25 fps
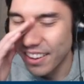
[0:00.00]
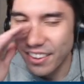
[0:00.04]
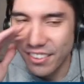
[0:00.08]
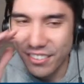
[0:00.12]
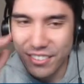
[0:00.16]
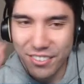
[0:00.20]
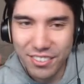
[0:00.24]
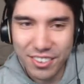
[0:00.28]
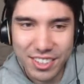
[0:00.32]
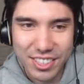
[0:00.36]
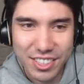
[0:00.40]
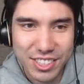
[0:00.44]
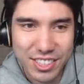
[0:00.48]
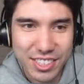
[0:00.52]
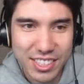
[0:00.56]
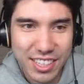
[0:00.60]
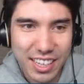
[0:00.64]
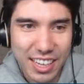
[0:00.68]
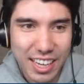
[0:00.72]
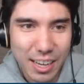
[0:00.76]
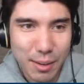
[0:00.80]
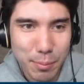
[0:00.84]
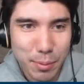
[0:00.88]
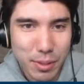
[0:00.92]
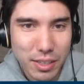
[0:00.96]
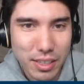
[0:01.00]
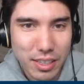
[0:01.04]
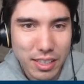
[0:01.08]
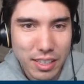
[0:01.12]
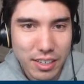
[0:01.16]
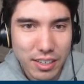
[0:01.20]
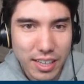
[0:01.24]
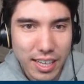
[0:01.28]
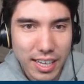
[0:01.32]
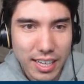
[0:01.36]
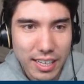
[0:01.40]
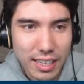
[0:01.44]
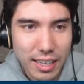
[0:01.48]
What just happened
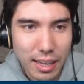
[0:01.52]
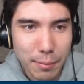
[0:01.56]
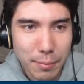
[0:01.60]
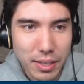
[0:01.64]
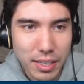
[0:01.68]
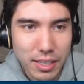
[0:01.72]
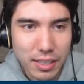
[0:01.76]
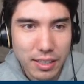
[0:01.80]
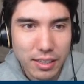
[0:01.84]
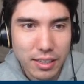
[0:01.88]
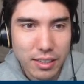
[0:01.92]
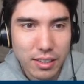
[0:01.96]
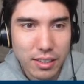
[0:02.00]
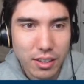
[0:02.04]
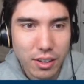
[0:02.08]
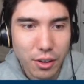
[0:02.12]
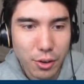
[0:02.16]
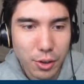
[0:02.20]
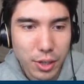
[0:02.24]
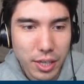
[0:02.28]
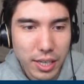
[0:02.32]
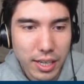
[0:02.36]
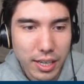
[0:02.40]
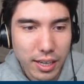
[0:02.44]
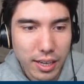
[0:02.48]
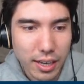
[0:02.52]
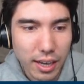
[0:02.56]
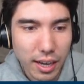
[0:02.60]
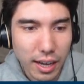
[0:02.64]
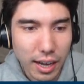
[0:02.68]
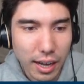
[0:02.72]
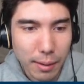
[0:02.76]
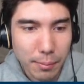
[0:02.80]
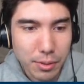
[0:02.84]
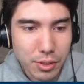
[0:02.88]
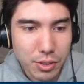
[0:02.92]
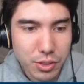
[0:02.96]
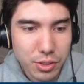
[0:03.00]
there? I mean, okay,
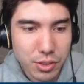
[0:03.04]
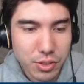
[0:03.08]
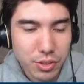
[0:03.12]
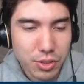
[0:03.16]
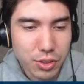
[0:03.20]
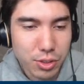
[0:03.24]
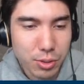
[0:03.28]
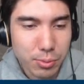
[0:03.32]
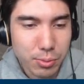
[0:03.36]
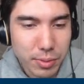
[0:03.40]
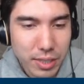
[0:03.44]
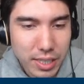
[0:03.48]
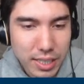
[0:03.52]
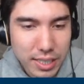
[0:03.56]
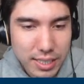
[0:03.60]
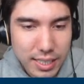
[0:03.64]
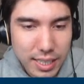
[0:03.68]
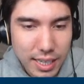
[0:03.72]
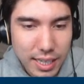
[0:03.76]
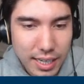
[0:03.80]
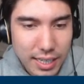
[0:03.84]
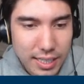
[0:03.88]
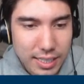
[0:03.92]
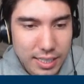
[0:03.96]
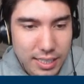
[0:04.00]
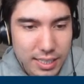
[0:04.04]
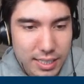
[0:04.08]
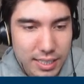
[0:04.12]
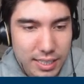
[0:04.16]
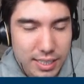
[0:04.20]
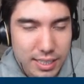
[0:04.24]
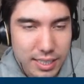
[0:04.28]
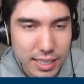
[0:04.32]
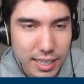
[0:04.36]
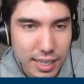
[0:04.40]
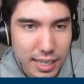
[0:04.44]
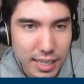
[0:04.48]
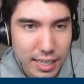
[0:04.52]
I'm assuming Texas
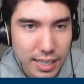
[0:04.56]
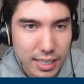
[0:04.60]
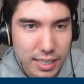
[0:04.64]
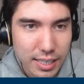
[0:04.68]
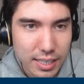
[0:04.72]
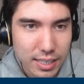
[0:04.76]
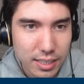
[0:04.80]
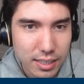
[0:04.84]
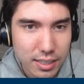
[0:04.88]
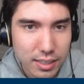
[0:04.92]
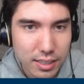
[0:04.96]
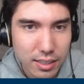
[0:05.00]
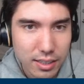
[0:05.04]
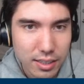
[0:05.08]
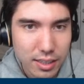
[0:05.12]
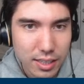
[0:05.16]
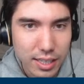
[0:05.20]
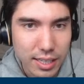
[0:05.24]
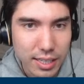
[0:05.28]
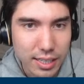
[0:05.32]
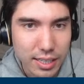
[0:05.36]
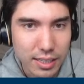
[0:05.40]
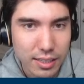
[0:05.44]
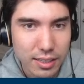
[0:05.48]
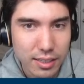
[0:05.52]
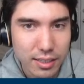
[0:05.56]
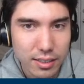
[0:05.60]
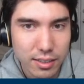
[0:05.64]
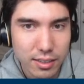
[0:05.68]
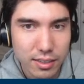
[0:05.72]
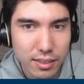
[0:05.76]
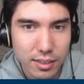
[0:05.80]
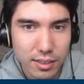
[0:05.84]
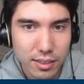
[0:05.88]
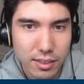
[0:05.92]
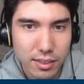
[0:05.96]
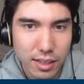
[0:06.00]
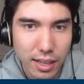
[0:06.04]
Tech like
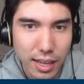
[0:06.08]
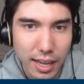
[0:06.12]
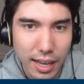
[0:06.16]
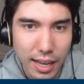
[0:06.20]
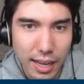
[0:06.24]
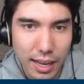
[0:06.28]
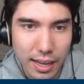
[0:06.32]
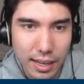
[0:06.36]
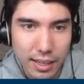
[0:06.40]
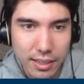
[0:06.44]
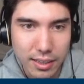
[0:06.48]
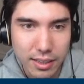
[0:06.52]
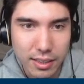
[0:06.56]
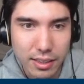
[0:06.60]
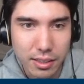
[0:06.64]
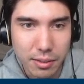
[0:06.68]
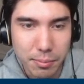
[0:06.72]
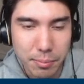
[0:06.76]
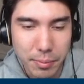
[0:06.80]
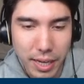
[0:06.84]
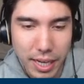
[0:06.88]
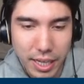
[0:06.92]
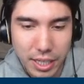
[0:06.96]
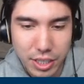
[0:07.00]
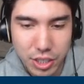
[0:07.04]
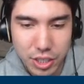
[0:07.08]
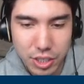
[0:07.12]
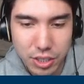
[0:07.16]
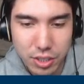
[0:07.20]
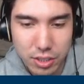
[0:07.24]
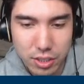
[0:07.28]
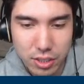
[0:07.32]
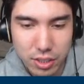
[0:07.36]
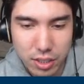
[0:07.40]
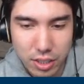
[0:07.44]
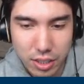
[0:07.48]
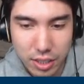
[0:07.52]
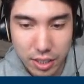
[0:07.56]
had the match
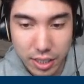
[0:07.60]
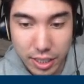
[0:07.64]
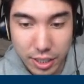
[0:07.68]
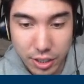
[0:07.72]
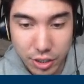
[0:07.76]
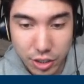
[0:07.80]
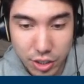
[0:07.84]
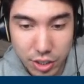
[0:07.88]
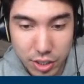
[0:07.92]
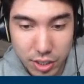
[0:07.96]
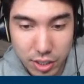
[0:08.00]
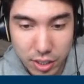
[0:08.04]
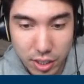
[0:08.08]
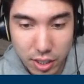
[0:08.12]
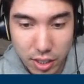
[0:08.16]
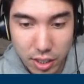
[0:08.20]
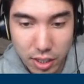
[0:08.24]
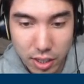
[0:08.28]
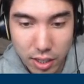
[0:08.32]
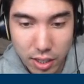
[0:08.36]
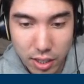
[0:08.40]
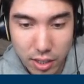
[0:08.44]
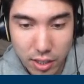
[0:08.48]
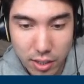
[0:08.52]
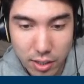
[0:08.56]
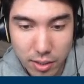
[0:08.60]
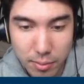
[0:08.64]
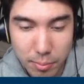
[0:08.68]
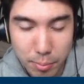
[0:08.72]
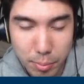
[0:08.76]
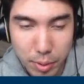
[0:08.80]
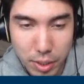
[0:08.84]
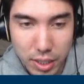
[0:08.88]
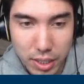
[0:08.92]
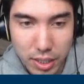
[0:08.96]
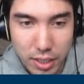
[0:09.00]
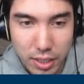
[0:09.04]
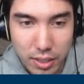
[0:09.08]
clenched,
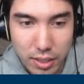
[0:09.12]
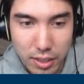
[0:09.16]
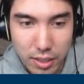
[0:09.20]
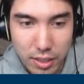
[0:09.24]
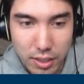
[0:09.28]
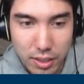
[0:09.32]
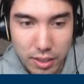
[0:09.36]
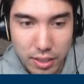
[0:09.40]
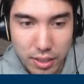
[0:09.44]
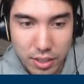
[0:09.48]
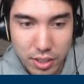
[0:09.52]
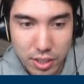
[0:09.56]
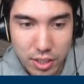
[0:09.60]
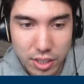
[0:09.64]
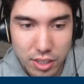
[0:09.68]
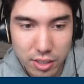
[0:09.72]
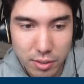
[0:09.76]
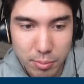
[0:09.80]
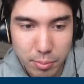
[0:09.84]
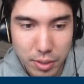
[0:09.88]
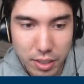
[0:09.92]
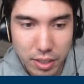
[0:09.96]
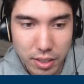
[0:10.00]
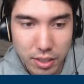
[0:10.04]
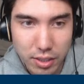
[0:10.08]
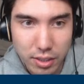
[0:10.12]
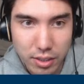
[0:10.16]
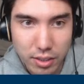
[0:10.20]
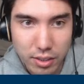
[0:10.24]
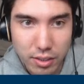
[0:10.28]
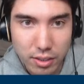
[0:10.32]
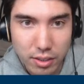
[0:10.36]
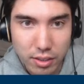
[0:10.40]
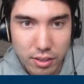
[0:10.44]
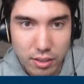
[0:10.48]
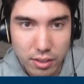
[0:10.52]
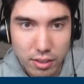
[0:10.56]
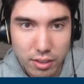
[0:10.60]
but this could
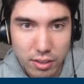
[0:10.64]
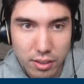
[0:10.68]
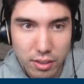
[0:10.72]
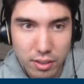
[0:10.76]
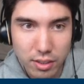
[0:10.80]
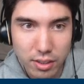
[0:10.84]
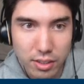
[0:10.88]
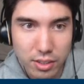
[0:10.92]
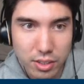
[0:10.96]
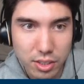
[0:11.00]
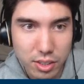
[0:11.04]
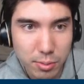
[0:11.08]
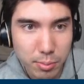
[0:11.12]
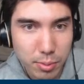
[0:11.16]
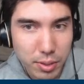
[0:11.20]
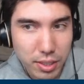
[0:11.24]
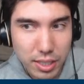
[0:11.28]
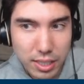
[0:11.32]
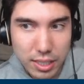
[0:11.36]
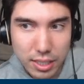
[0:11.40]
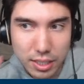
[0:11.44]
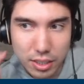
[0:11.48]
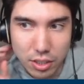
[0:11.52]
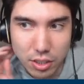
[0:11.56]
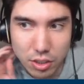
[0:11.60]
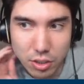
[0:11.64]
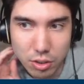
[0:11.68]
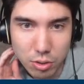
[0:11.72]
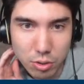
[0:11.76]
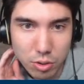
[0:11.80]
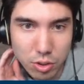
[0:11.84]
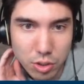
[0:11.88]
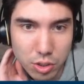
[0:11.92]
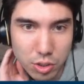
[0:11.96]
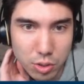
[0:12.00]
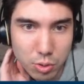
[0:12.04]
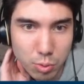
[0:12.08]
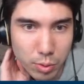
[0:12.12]
be like a
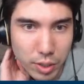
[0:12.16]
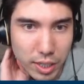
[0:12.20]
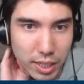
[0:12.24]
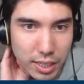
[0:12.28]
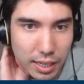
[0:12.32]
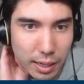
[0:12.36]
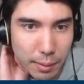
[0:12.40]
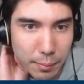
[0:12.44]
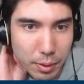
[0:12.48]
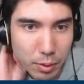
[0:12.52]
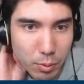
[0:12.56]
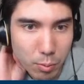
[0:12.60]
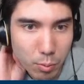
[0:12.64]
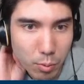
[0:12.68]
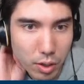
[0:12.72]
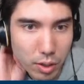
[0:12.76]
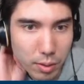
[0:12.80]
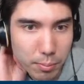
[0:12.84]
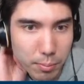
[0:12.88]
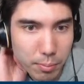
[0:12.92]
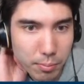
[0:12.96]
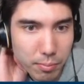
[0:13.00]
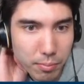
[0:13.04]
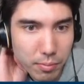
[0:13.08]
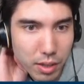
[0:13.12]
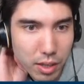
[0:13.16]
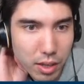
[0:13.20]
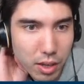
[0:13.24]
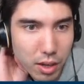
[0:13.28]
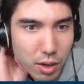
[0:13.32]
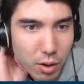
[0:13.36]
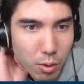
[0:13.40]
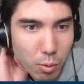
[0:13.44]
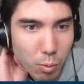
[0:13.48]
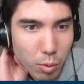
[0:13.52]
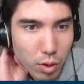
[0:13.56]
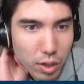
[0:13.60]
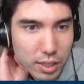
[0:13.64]
huge swing. I mean,
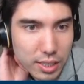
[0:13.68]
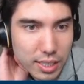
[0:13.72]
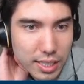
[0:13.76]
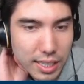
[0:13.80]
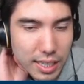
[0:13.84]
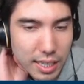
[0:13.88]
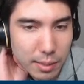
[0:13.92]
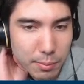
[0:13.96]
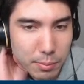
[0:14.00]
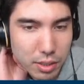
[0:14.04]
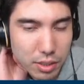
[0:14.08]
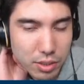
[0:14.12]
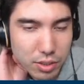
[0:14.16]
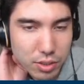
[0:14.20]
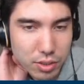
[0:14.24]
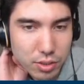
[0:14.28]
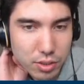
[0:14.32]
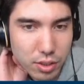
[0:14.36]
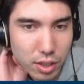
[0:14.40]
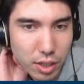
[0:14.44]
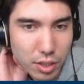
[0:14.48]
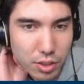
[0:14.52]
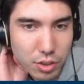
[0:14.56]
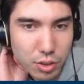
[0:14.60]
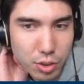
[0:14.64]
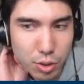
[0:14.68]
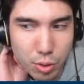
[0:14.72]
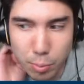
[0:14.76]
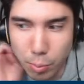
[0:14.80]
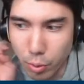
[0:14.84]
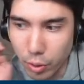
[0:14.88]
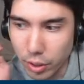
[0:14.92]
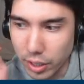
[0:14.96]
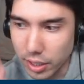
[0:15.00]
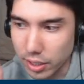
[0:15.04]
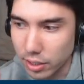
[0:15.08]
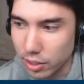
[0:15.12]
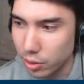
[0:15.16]
one game is a
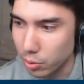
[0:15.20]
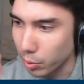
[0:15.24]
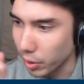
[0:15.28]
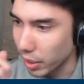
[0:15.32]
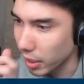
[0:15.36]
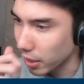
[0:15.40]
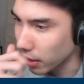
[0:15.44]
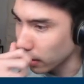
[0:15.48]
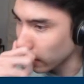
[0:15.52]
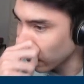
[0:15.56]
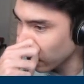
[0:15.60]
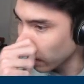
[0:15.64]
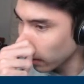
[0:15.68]
2-point swing.